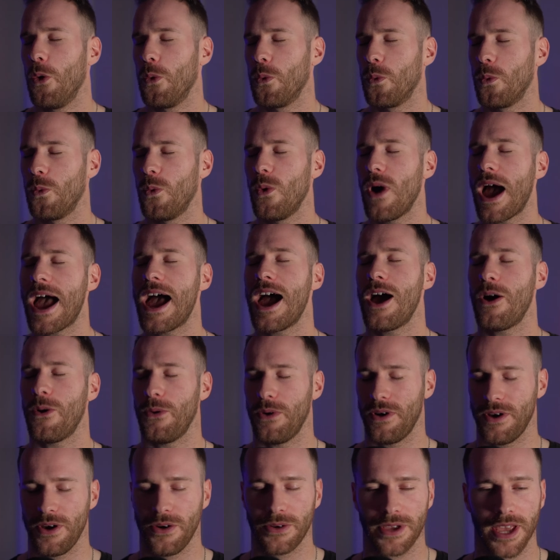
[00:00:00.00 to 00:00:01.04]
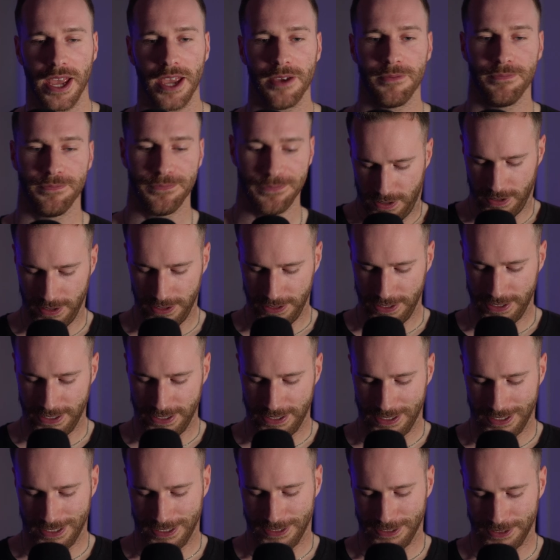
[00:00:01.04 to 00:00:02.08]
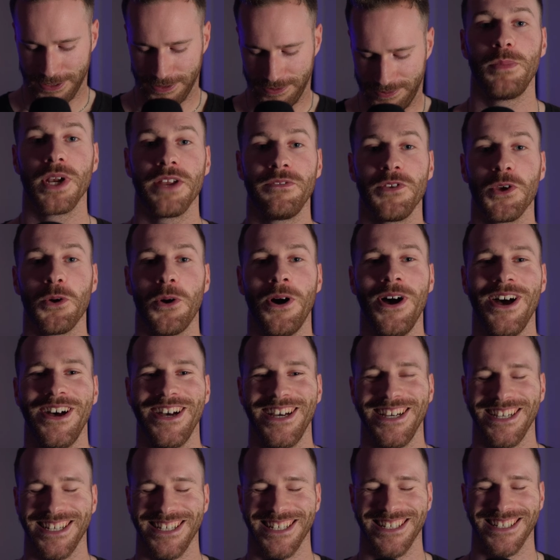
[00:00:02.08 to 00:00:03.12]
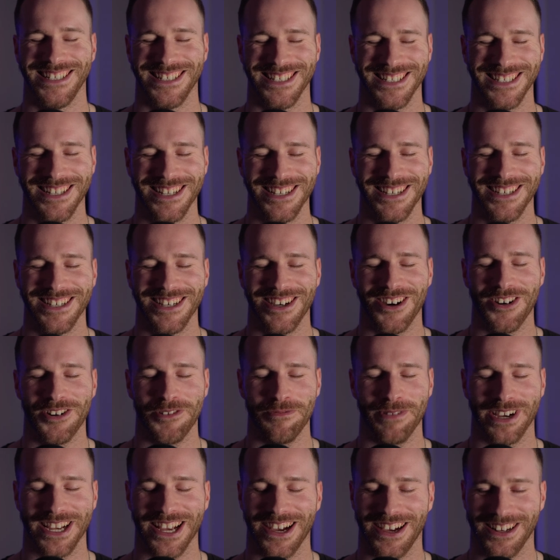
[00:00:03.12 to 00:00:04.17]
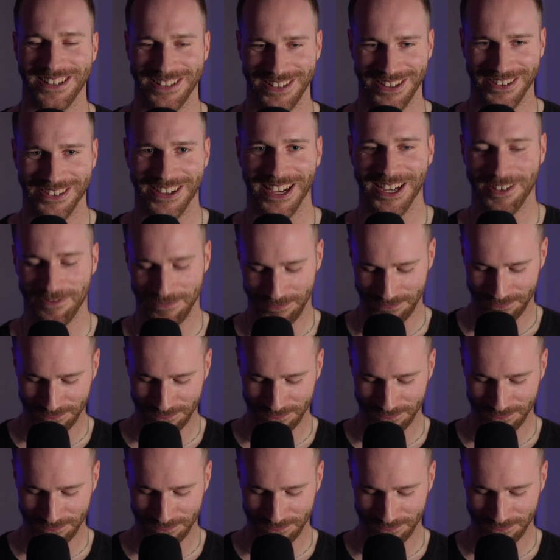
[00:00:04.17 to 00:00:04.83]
Wow. Okay. Ugh. But if you, oh my God. Okay.